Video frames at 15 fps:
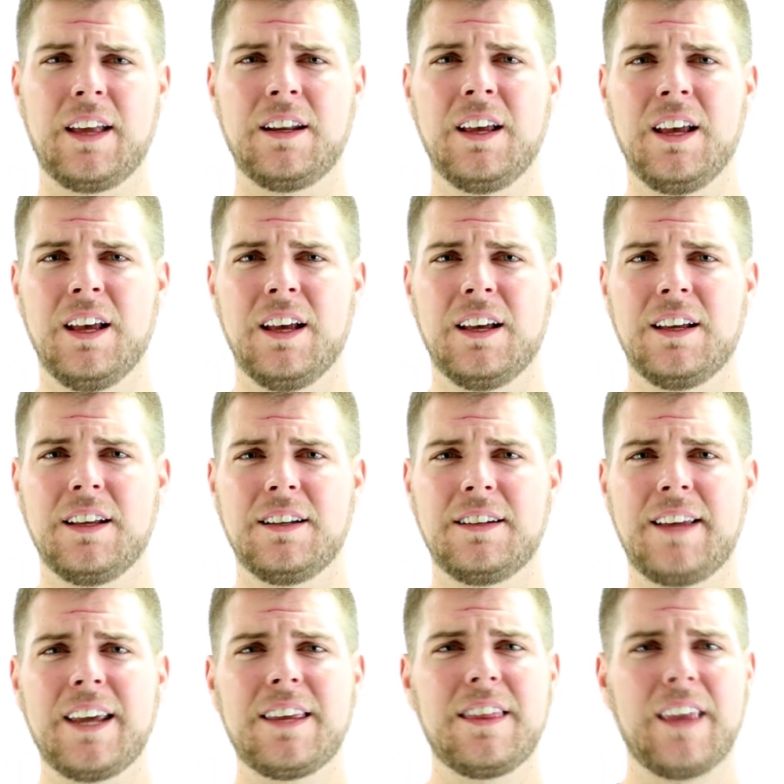Then
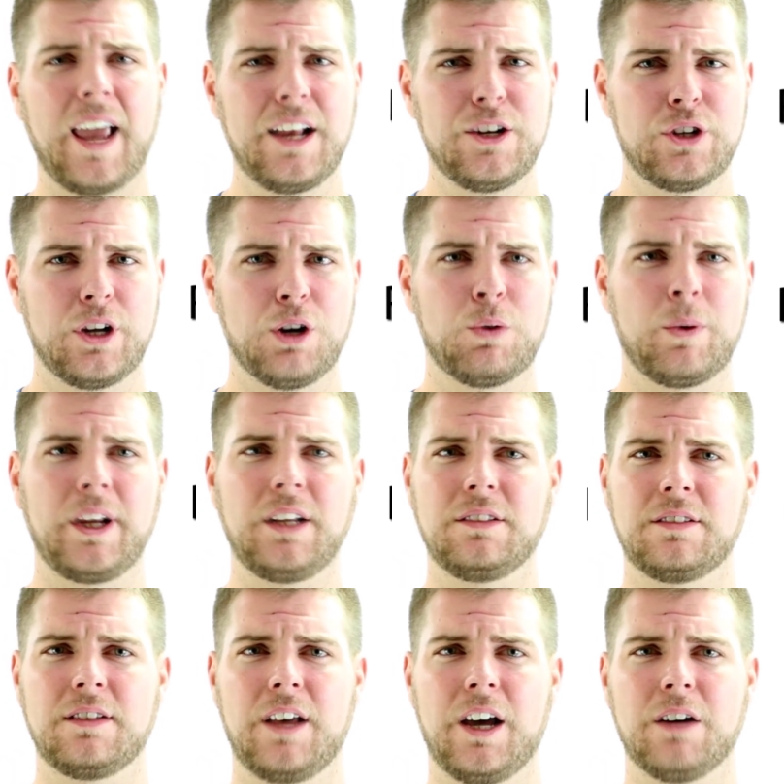take the ancient
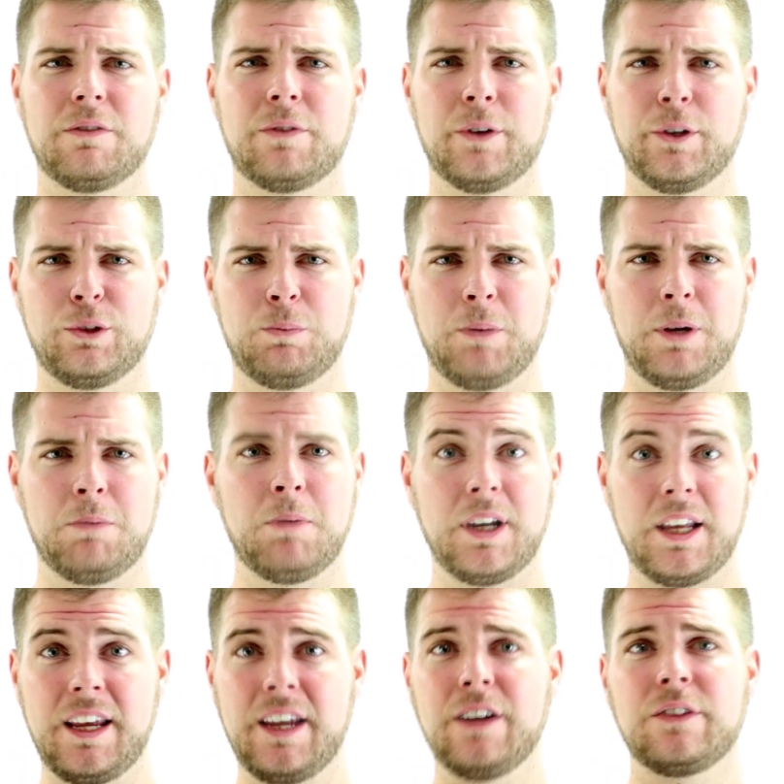Greeks out for a spin,
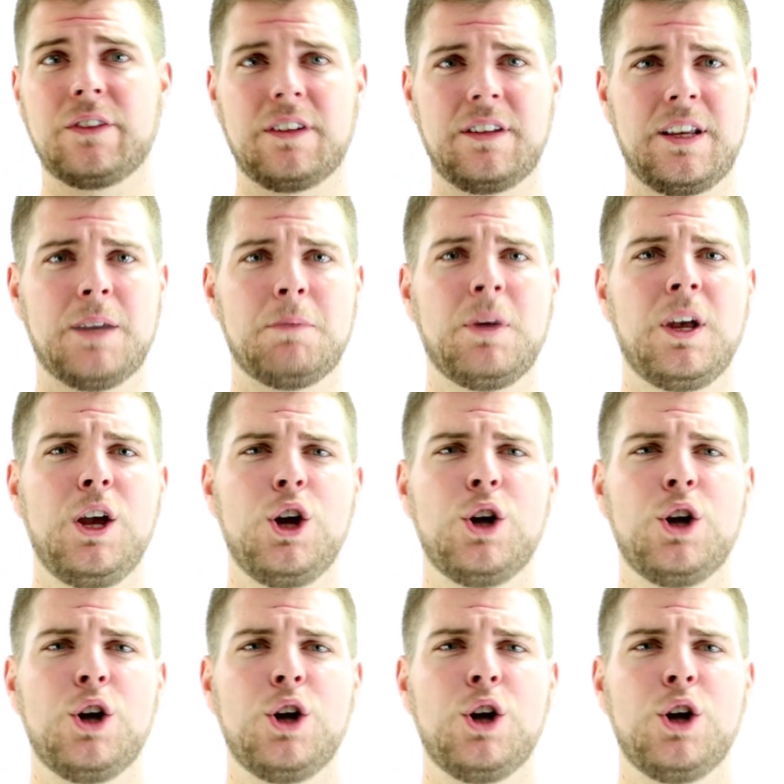but here's a tip.